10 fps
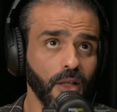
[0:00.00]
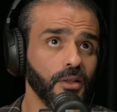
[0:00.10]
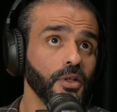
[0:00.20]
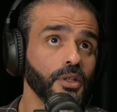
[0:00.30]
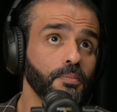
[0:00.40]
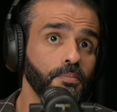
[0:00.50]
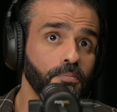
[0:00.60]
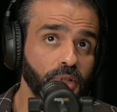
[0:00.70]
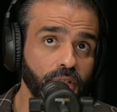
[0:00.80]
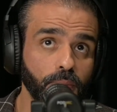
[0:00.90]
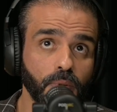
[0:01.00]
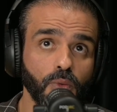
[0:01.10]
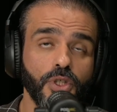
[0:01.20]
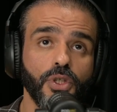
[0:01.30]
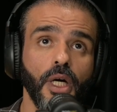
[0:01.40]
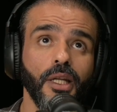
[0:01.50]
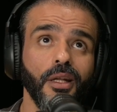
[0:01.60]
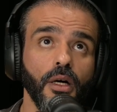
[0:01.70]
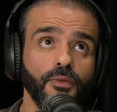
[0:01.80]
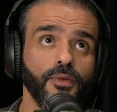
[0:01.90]
The third principle, which I
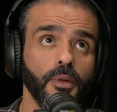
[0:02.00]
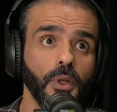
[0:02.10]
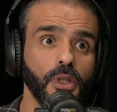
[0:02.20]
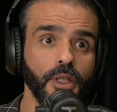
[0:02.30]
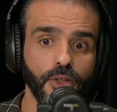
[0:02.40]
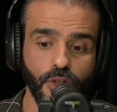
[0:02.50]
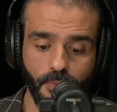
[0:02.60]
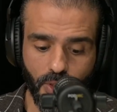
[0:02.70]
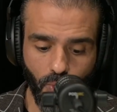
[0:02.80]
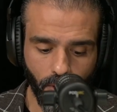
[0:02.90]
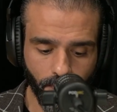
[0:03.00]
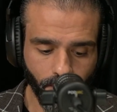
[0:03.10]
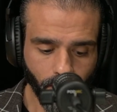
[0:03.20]
love about leadership as well,